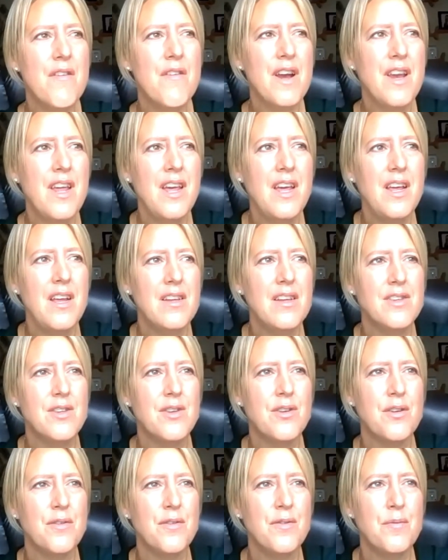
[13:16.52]
are there any
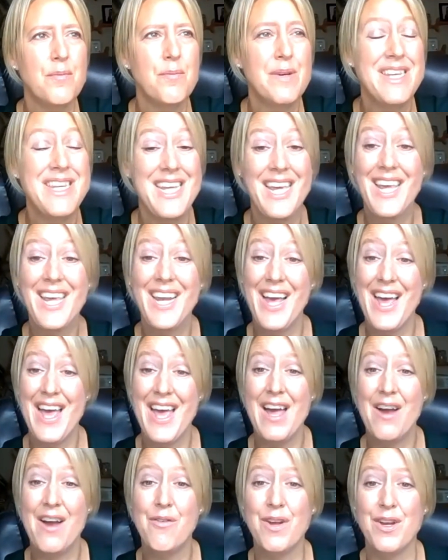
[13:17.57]
sort of particular
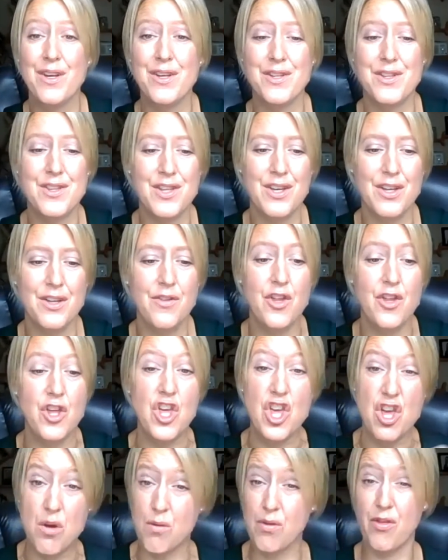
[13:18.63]
areas that the
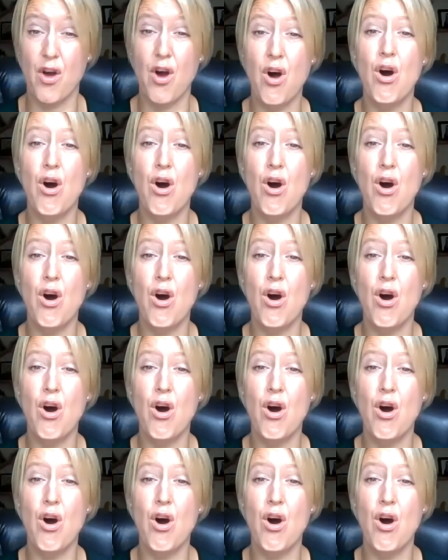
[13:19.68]
youth